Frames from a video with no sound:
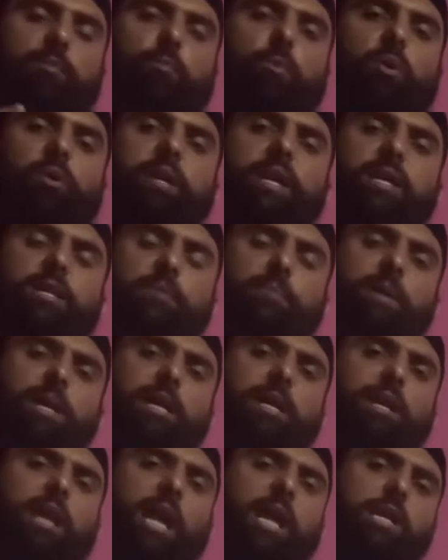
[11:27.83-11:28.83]
Potent
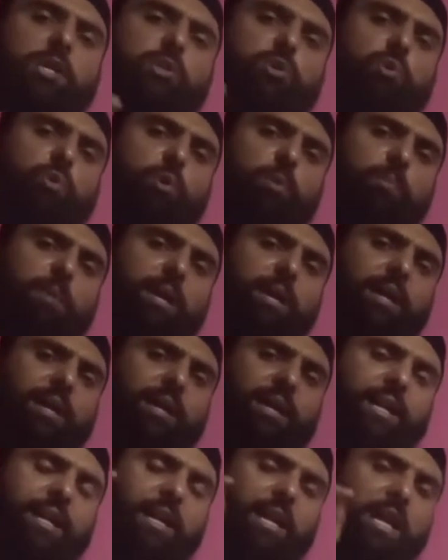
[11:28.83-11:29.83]
means it should be
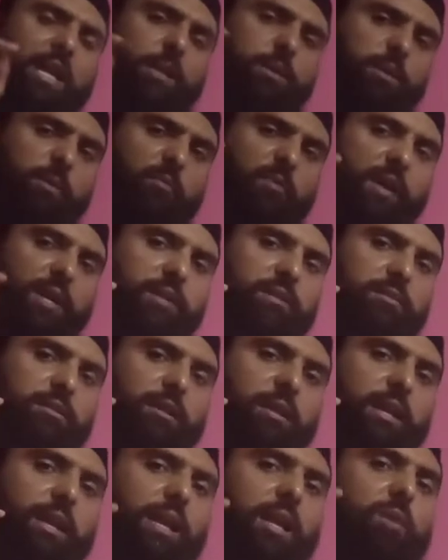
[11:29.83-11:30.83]
create effect
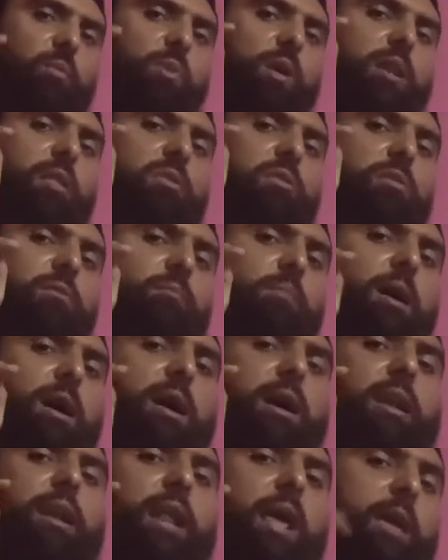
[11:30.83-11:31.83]
in very
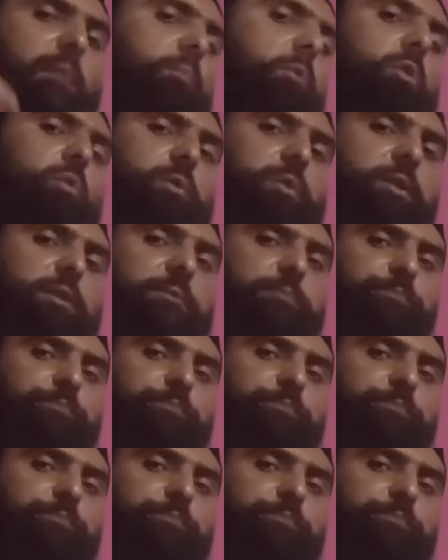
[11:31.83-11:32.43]
small amount.